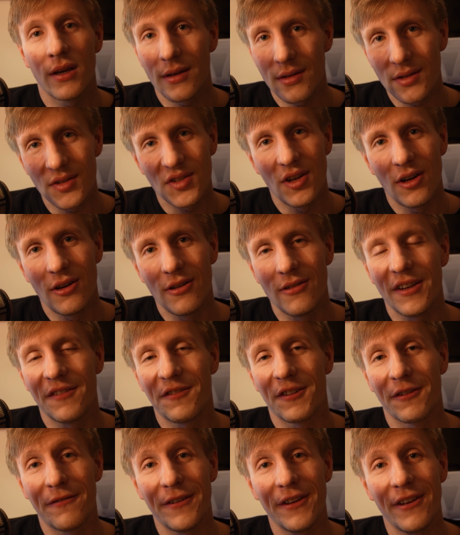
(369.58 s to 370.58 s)
So if
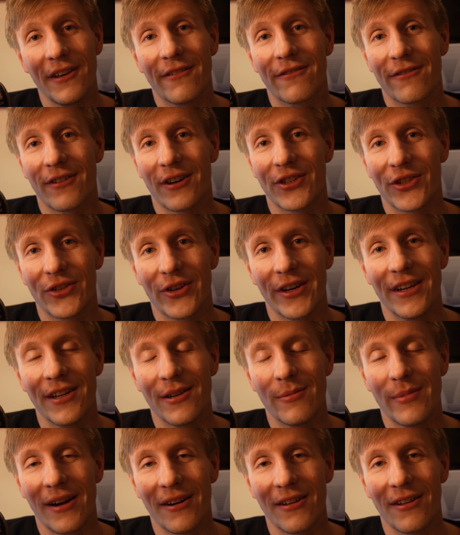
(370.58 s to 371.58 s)
you're feeling frustrated
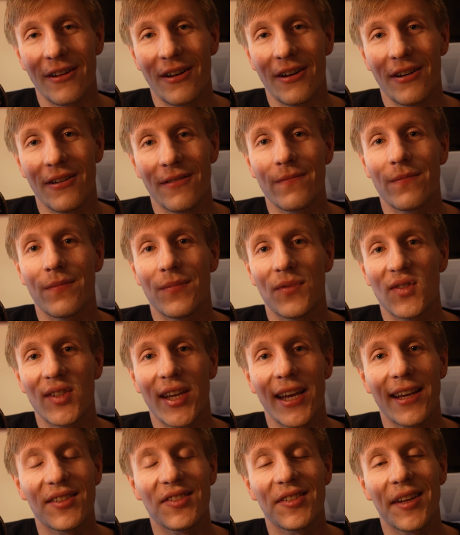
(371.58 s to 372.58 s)
about it all,
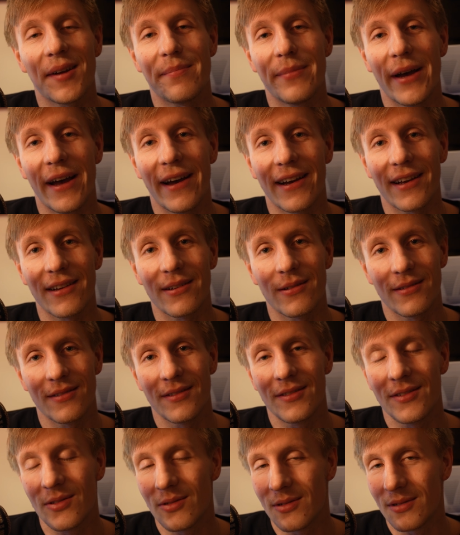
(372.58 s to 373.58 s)
take a step back,
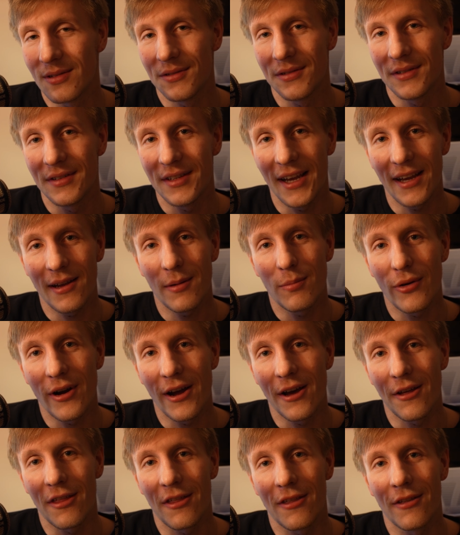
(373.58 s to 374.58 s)
take a
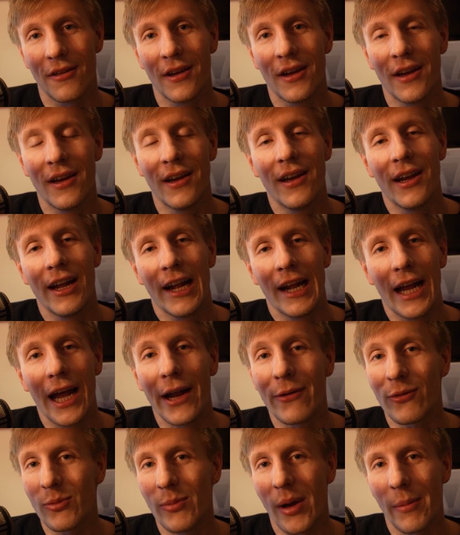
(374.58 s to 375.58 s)
breath,
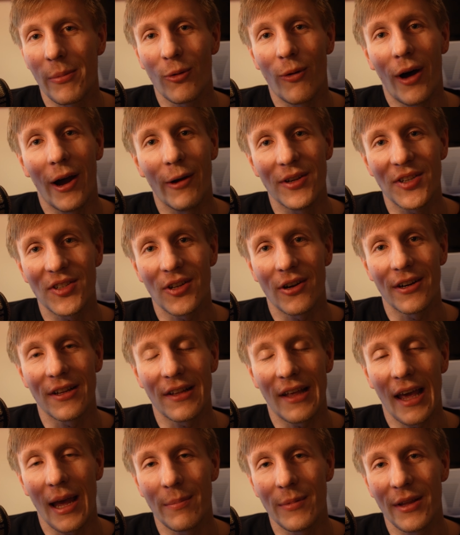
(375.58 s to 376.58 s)
and remember why we started
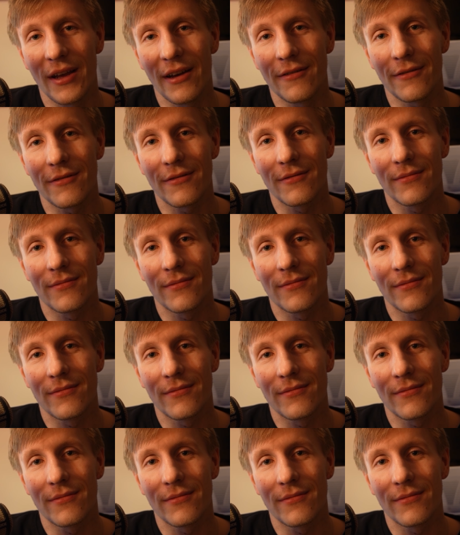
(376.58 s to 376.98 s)
game dev.